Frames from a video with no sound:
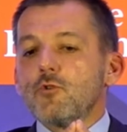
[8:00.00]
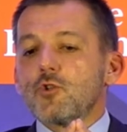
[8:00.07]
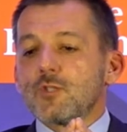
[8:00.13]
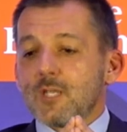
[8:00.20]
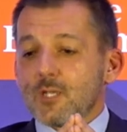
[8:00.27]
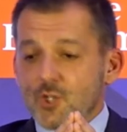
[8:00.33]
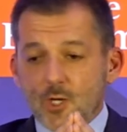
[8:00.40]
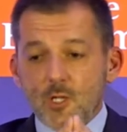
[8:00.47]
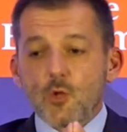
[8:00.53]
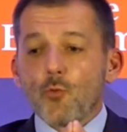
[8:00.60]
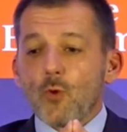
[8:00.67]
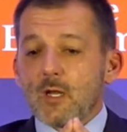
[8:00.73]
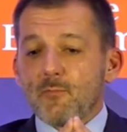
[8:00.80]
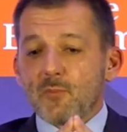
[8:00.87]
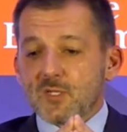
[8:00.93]
which is actually
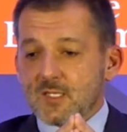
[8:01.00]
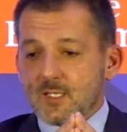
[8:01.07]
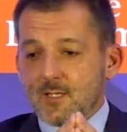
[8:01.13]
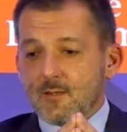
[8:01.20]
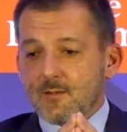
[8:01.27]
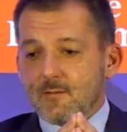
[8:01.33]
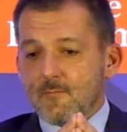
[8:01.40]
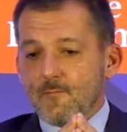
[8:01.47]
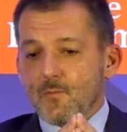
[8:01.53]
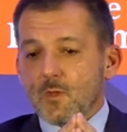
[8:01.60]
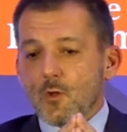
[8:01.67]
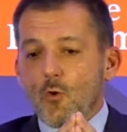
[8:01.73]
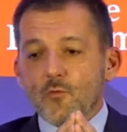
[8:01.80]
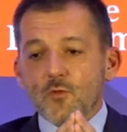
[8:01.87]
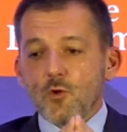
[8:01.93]
20%
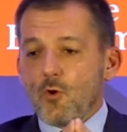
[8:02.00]
of